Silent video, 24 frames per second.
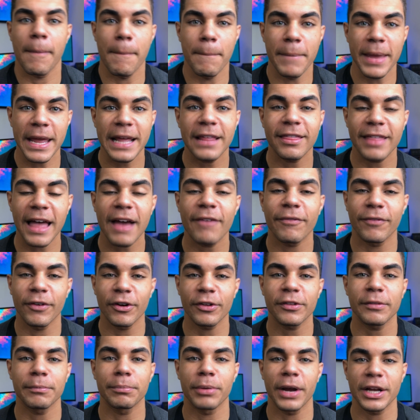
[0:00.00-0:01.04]
Make that
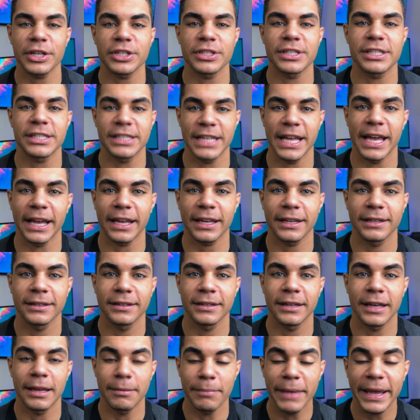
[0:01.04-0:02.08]
first impression stick
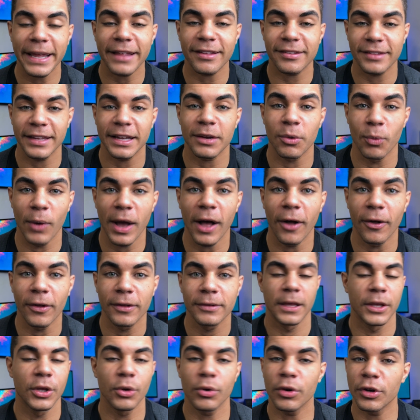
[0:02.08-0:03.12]
and make it stick
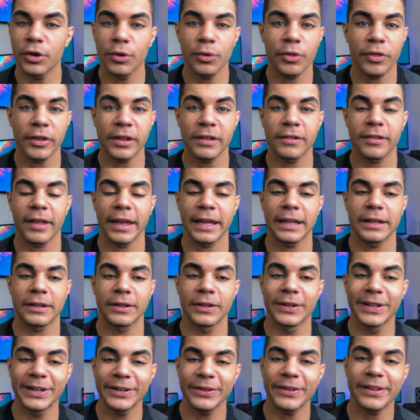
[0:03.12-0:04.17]
well. You can do things like
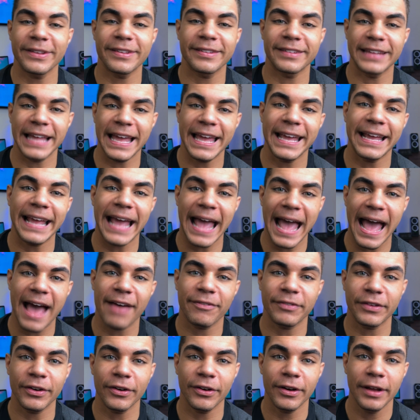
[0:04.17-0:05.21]
literally staying
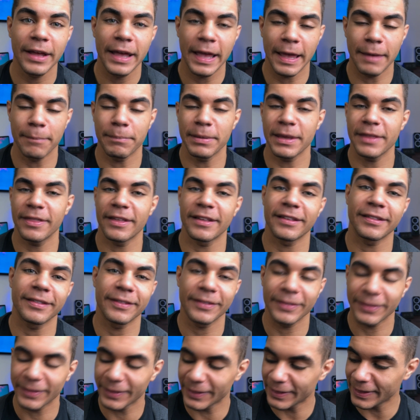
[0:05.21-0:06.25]
after and be the
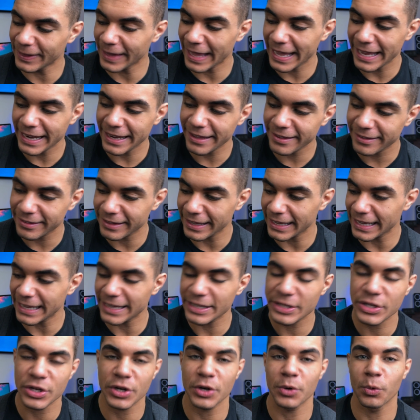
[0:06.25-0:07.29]
latest
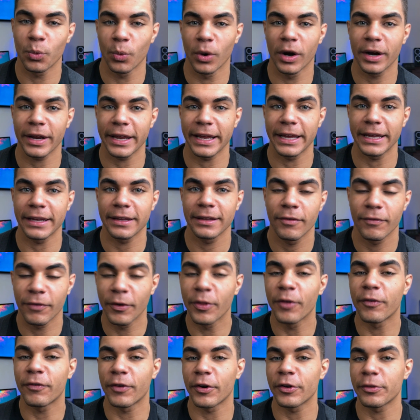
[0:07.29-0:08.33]
intern working for
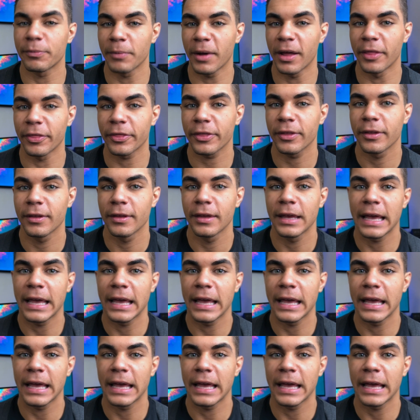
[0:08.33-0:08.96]
the first month.